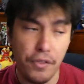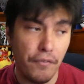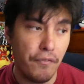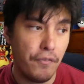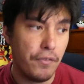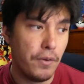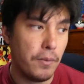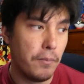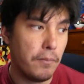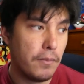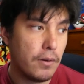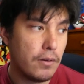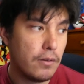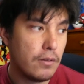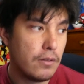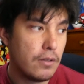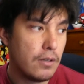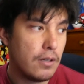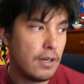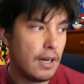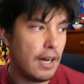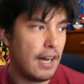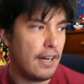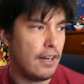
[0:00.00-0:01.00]
of them.
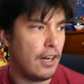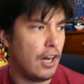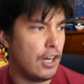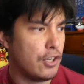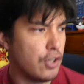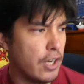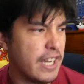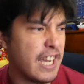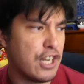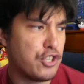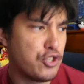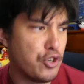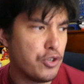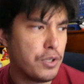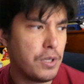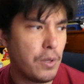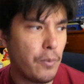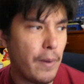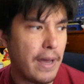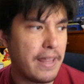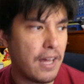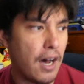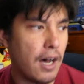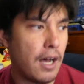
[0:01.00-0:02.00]
Yeah, due to the
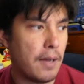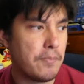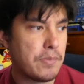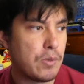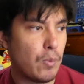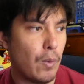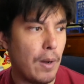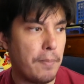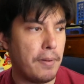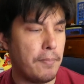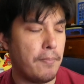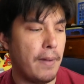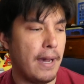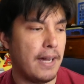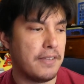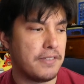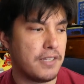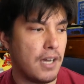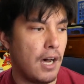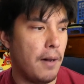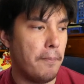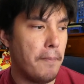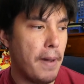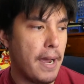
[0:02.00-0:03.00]
way the arms and weapon mounts
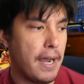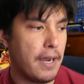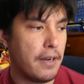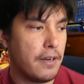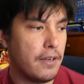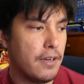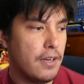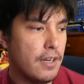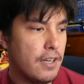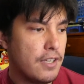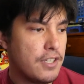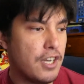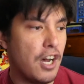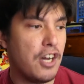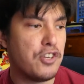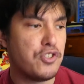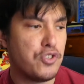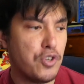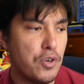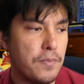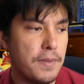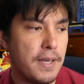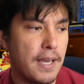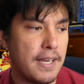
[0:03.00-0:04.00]
are made. So I
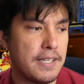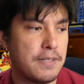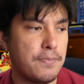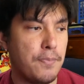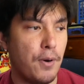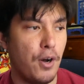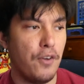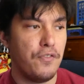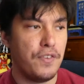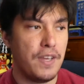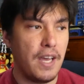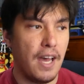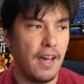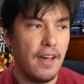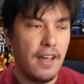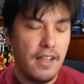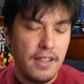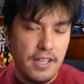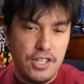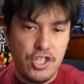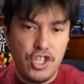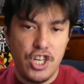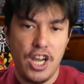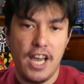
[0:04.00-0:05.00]
assume it's both, yeah,
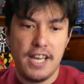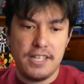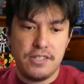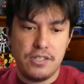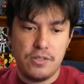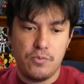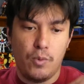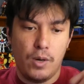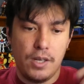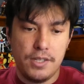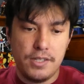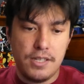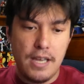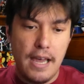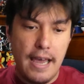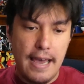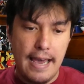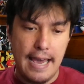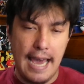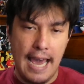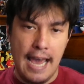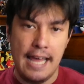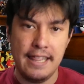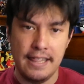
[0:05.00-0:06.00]
the chest ones
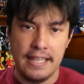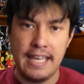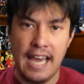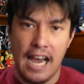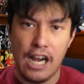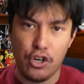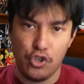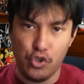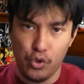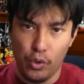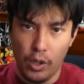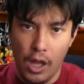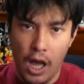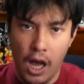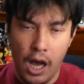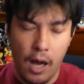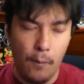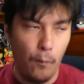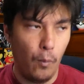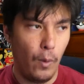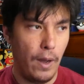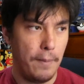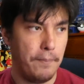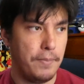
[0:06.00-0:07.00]
and the actual
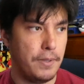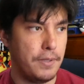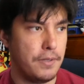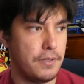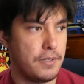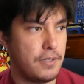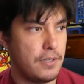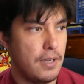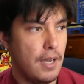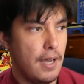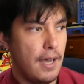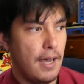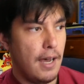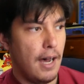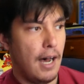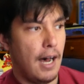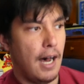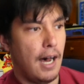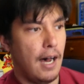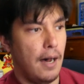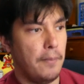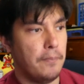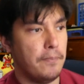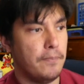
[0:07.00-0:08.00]
arm weapons,
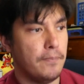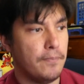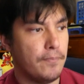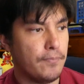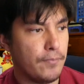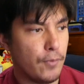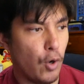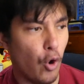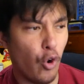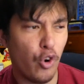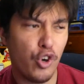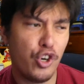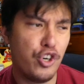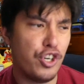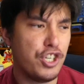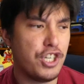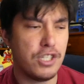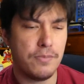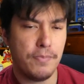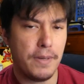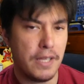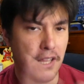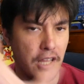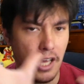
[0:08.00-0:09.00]
or could
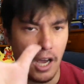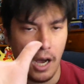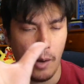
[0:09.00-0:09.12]
just be the